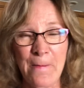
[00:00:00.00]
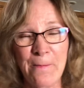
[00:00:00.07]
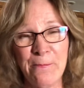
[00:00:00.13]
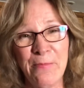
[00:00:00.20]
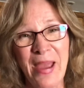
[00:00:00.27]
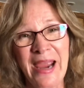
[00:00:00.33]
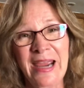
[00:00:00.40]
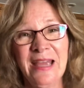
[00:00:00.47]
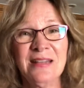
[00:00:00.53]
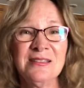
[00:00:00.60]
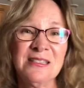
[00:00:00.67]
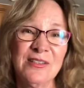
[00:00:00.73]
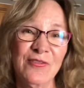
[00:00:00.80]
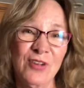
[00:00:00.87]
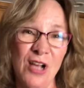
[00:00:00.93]

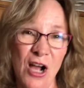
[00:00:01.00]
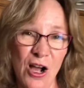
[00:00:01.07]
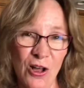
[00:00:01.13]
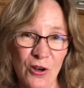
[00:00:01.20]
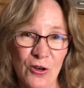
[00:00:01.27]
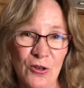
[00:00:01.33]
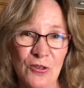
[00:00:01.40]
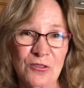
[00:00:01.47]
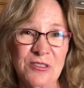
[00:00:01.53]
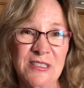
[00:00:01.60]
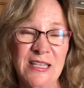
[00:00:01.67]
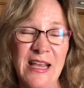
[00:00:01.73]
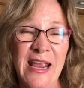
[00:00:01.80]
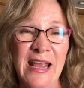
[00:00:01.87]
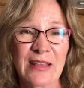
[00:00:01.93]
bands of
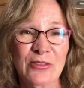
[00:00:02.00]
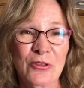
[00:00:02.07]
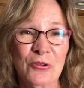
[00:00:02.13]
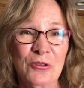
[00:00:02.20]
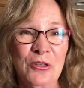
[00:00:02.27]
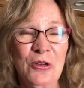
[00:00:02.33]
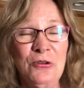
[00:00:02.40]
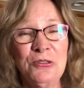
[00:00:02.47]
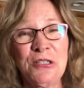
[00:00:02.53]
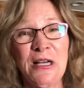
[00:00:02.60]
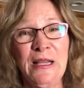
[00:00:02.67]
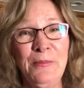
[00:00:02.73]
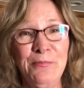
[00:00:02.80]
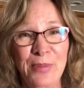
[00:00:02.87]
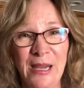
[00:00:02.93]
colors, and they're
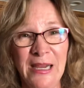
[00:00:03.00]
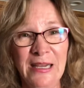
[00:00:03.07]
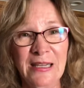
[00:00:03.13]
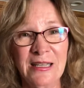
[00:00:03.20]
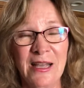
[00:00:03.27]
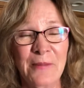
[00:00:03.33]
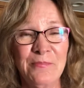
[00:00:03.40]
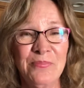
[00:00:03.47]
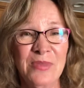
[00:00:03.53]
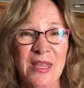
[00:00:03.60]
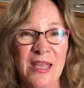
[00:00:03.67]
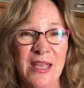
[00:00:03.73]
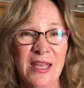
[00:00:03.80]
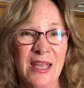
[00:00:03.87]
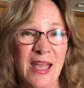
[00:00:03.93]
usually pink
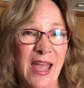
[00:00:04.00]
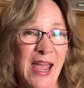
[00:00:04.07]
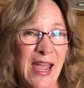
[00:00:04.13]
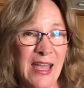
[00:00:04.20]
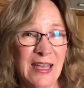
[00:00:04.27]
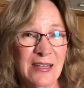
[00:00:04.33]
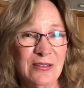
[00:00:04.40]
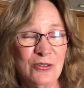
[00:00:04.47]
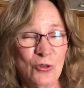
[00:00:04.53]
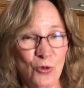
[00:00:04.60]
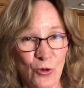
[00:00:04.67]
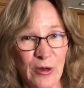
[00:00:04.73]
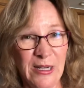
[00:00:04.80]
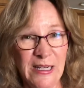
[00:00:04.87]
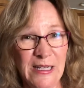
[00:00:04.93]
and
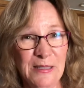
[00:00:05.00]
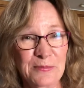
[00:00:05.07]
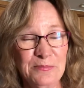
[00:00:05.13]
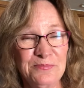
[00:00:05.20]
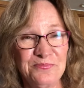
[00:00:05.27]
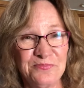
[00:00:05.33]
green.